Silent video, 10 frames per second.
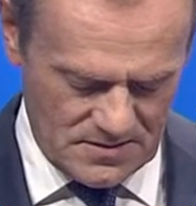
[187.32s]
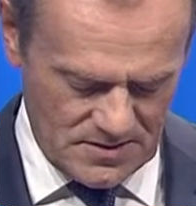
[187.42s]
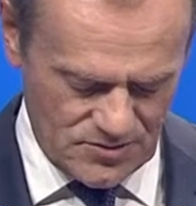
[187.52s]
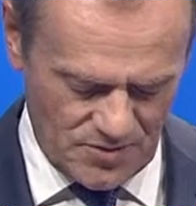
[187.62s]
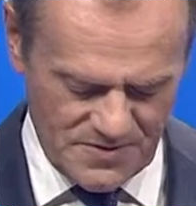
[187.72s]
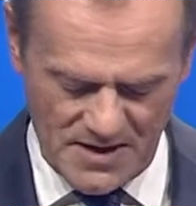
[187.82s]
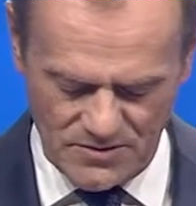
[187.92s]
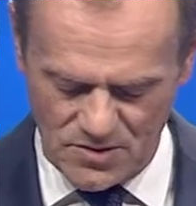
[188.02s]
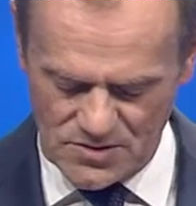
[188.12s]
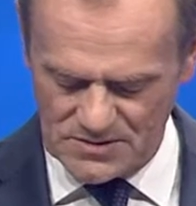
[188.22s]
The
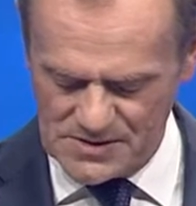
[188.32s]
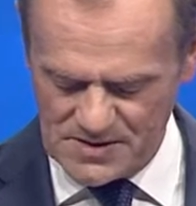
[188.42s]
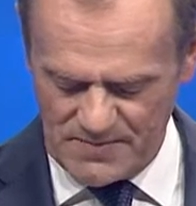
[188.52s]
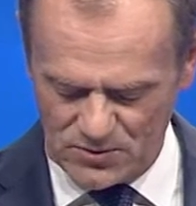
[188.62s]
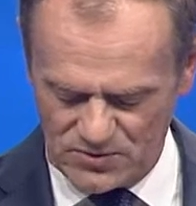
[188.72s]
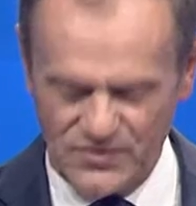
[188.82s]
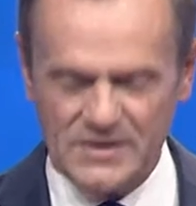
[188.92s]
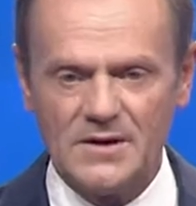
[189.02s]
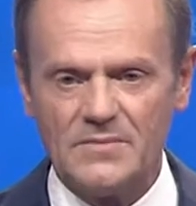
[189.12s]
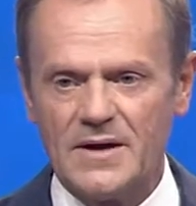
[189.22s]
European Union is about
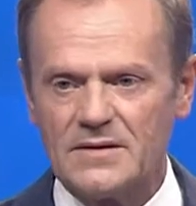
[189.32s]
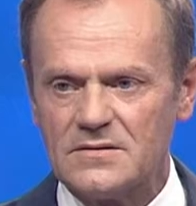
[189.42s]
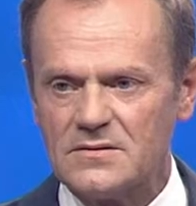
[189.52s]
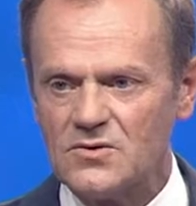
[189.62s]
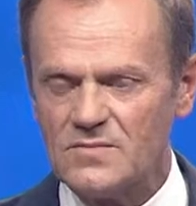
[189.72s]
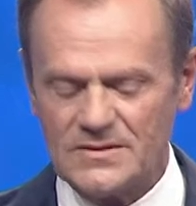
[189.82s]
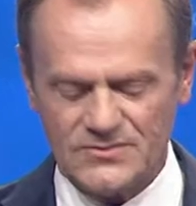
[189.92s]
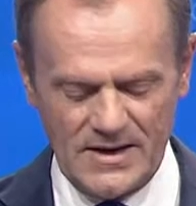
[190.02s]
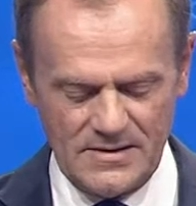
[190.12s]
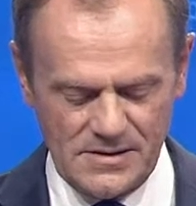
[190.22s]
freedom and
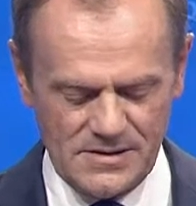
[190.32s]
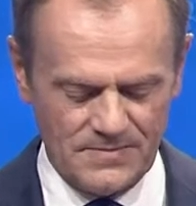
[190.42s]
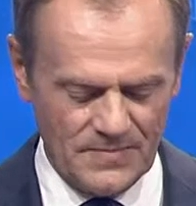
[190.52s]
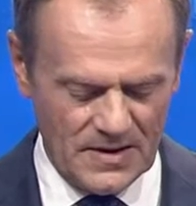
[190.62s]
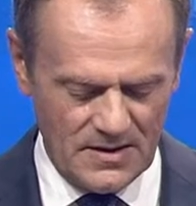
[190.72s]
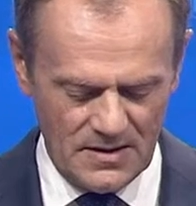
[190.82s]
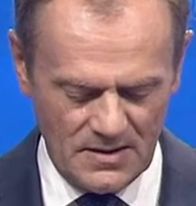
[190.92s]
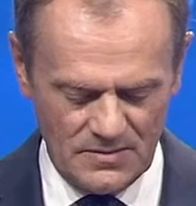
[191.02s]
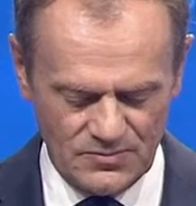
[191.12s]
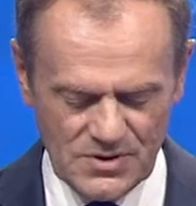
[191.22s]
human rights,
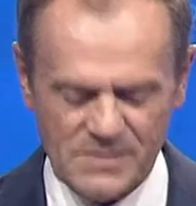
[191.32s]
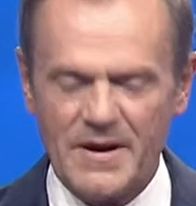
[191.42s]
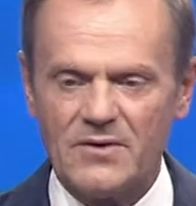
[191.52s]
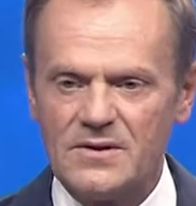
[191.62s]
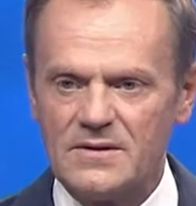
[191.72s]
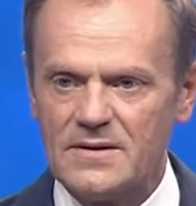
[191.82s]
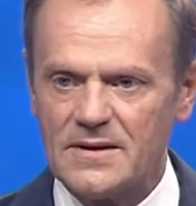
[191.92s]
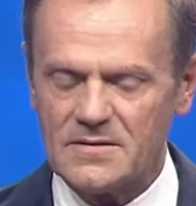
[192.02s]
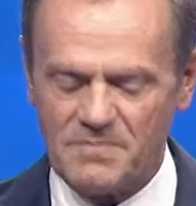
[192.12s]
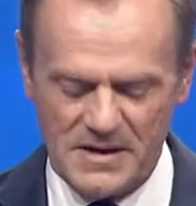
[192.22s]

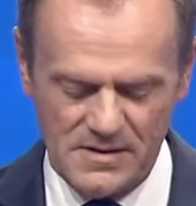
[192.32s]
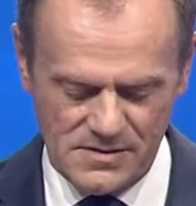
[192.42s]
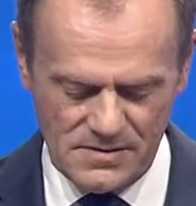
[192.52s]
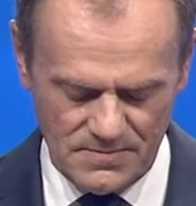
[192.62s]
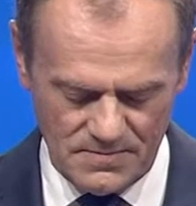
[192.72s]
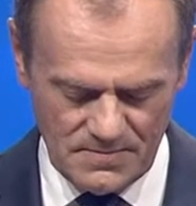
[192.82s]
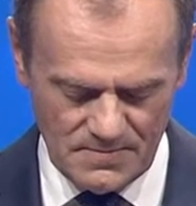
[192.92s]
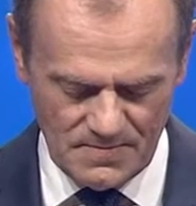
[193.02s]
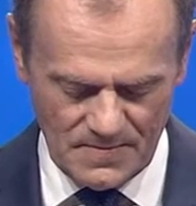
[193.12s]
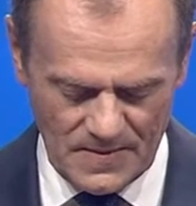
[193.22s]
prosperity and peace,
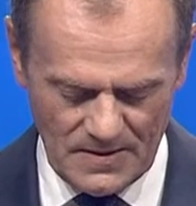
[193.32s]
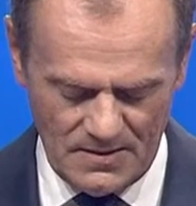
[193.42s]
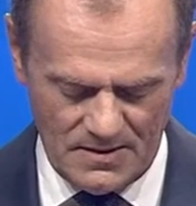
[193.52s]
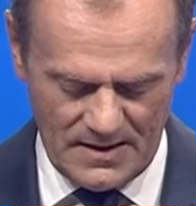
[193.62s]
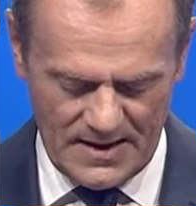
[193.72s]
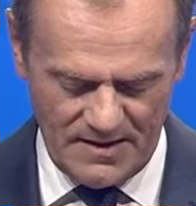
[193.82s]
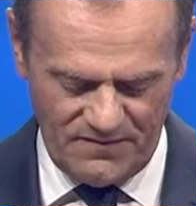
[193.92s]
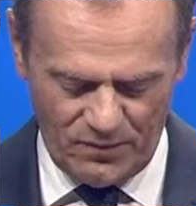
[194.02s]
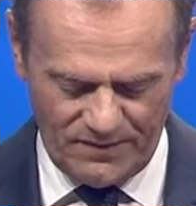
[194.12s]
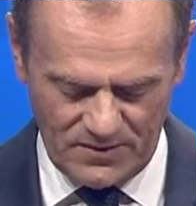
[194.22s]

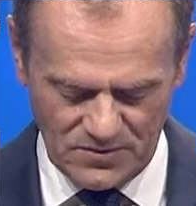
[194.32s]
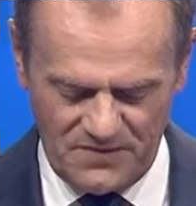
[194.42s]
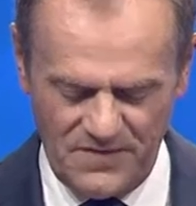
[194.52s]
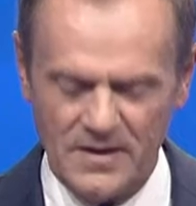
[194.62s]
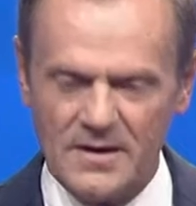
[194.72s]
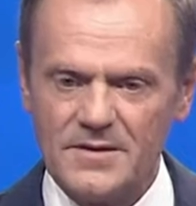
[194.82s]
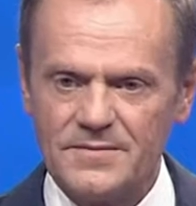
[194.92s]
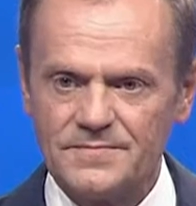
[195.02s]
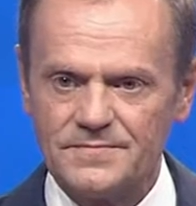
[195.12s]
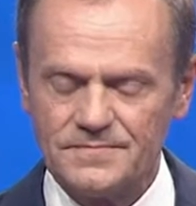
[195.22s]
life without
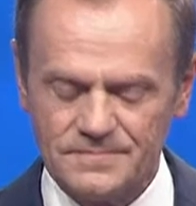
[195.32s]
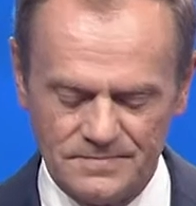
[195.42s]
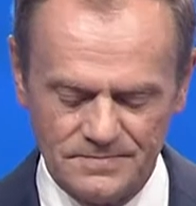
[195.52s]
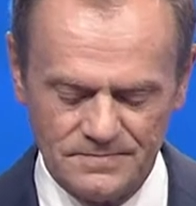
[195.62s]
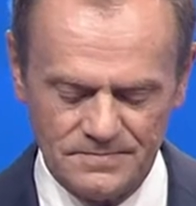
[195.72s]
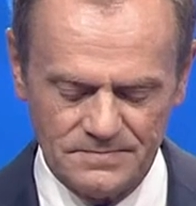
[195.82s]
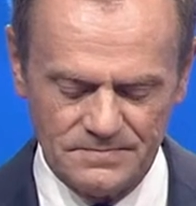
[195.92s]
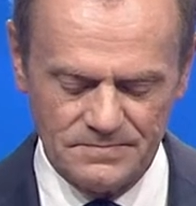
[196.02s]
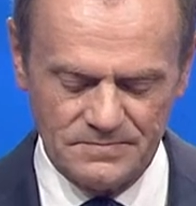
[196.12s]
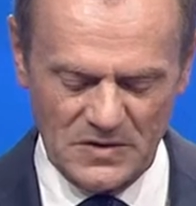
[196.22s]
fear.
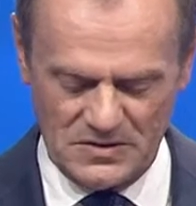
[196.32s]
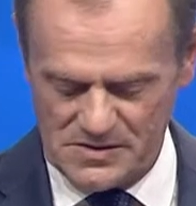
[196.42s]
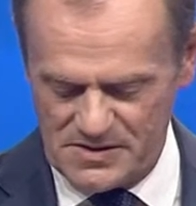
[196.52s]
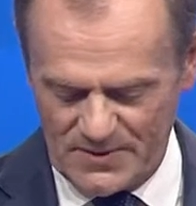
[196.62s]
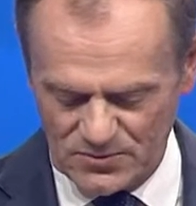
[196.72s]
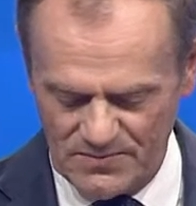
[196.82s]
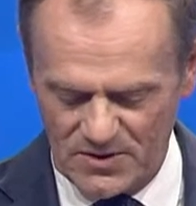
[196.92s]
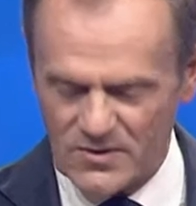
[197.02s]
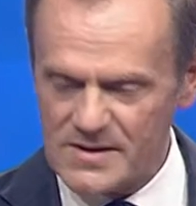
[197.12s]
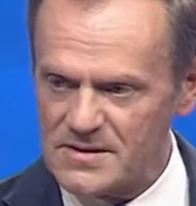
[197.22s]
It is about
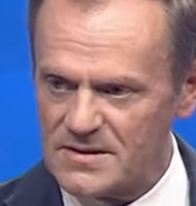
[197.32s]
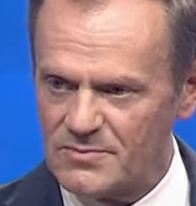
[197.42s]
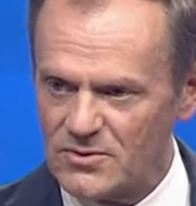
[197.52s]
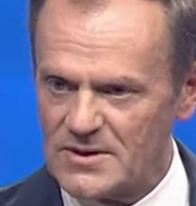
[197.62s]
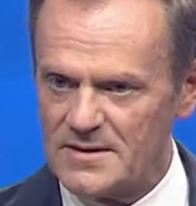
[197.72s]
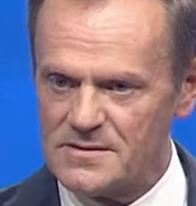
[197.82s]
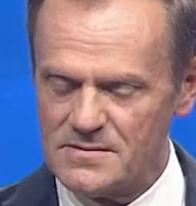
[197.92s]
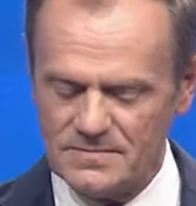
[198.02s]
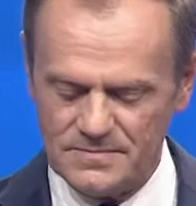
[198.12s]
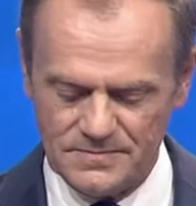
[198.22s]
democracy and
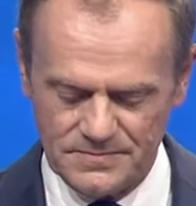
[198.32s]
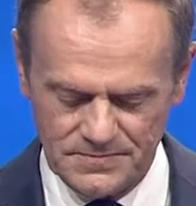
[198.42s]
pluralism,